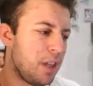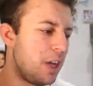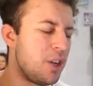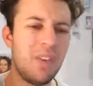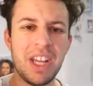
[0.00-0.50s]

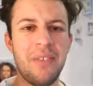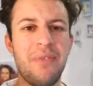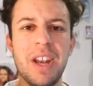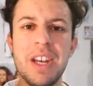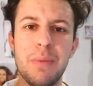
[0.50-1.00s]
don't really get
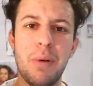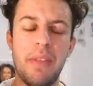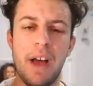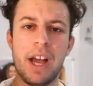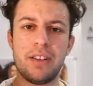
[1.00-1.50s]
offended by
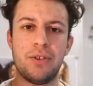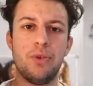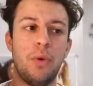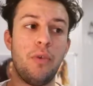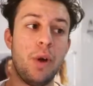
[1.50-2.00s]
that, because it's
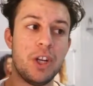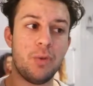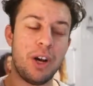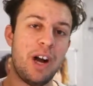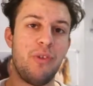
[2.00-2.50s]
sort of a which
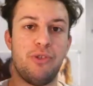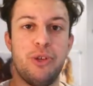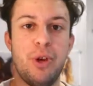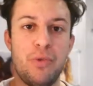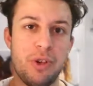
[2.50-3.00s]
one out of the
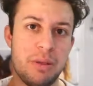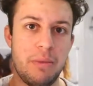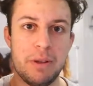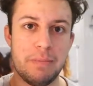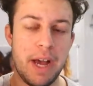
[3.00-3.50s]
two of you is the
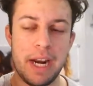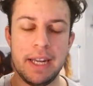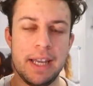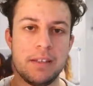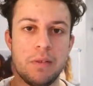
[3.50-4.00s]
most
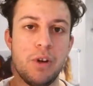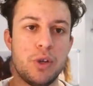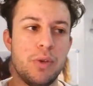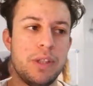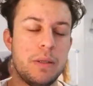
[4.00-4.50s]
manliest and
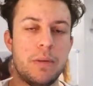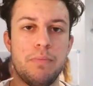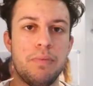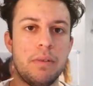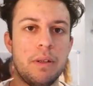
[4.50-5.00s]
which one's
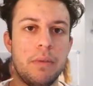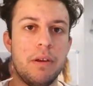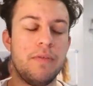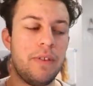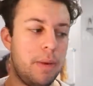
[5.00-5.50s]
probably the
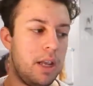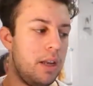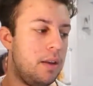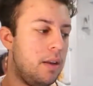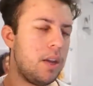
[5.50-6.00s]
most
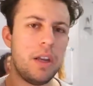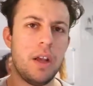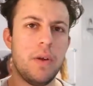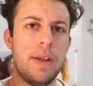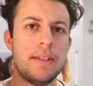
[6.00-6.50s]
feminine. I don't
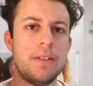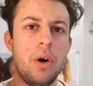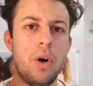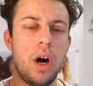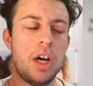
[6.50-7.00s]
know, it's
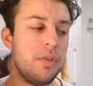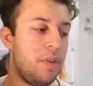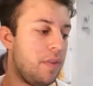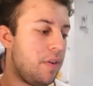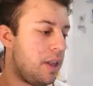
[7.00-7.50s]
not, I don't
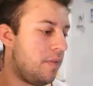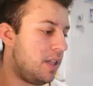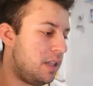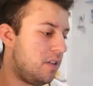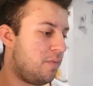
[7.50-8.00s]
really find that
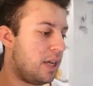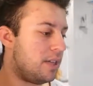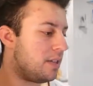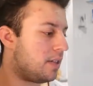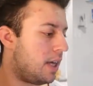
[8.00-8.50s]
offensive, but it
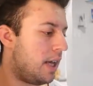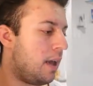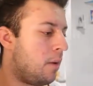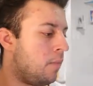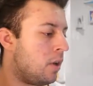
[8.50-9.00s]
does say
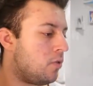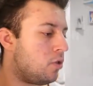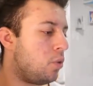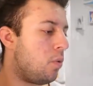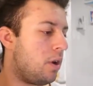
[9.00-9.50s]
here,
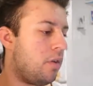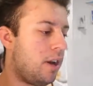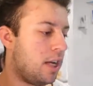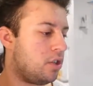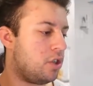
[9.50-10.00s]
2 women in a
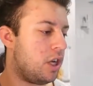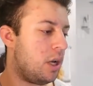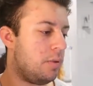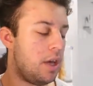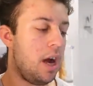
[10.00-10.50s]

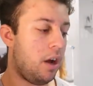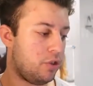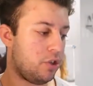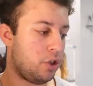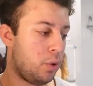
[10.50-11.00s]
relationship are
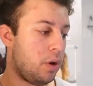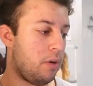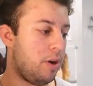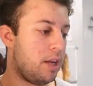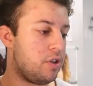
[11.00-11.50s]
just 2 women
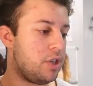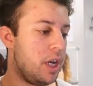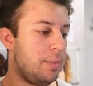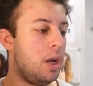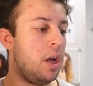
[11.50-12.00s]
in a
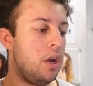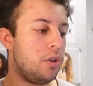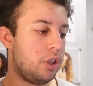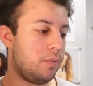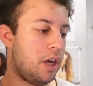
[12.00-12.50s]
relationship,
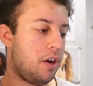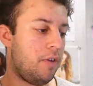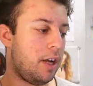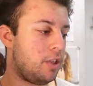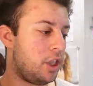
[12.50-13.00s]
2 men in a
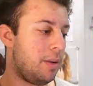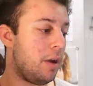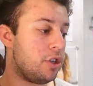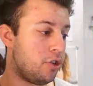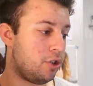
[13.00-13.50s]
relationship
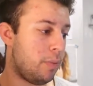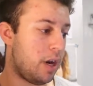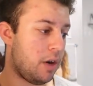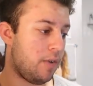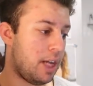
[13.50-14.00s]
are just 2
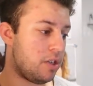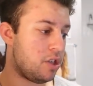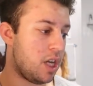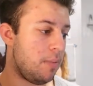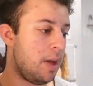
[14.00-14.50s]
men in a
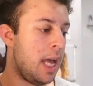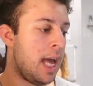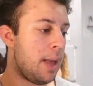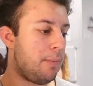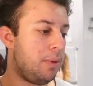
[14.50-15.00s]
relationship,
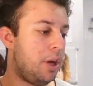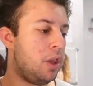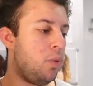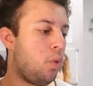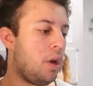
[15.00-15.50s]

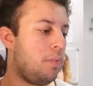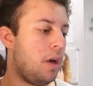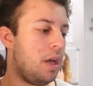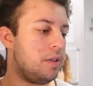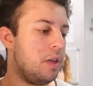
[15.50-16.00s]
implying that one
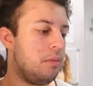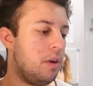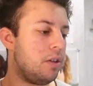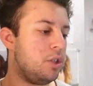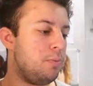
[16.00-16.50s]
person
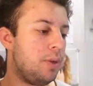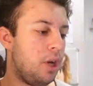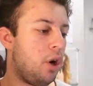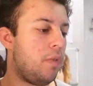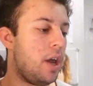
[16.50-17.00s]
must be
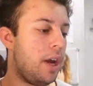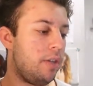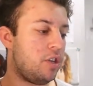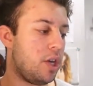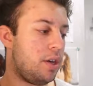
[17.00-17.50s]
of
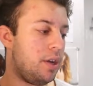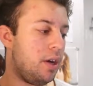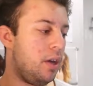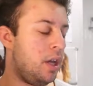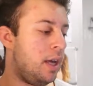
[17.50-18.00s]
another
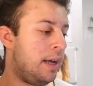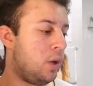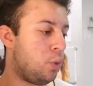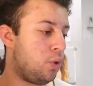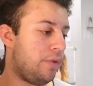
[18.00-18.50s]
gender
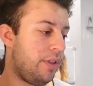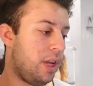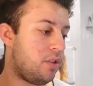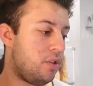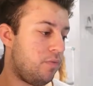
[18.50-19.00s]
in order for
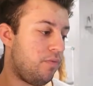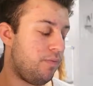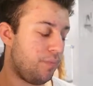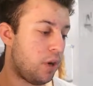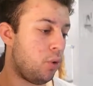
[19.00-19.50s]

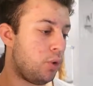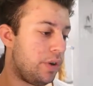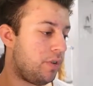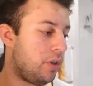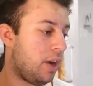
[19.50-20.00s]

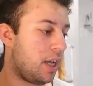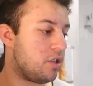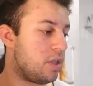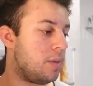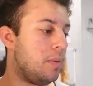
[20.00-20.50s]
the
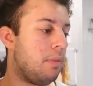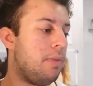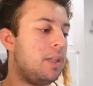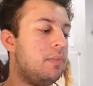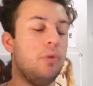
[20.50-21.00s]
relationship to be
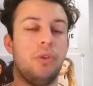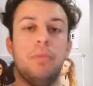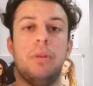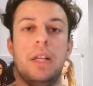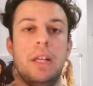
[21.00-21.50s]
compatible is
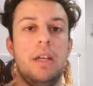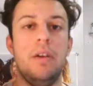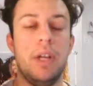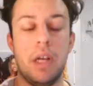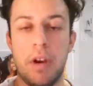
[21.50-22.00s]
completely
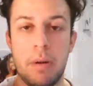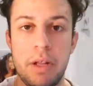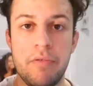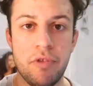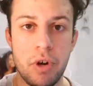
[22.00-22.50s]
and
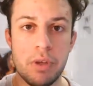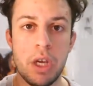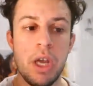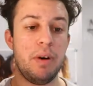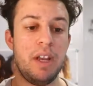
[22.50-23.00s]
incredibly rude.
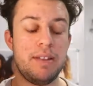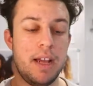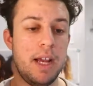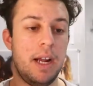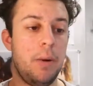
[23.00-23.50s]
So by
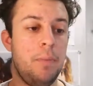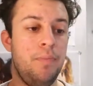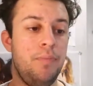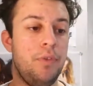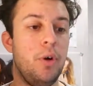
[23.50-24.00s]
saying
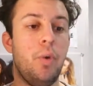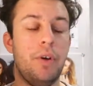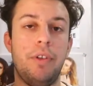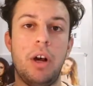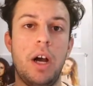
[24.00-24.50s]
that one
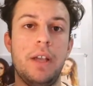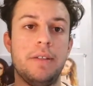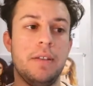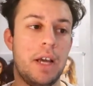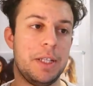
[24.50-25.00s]
of the
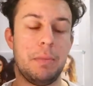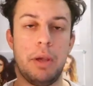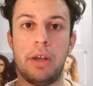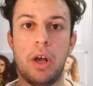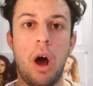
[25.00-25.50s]
guys has to be
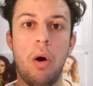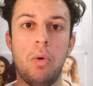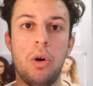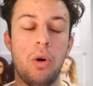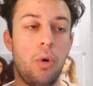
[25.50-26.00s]
a girl,
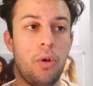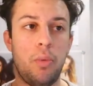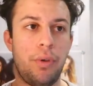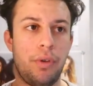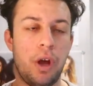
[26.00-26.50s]
or that
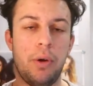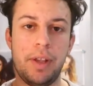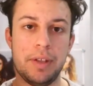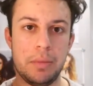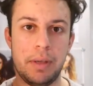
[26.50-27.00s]
one of the girls
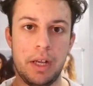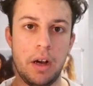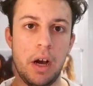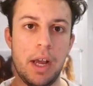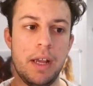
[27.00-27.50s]
has to be a
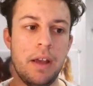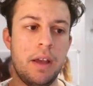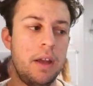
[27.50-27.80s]
guy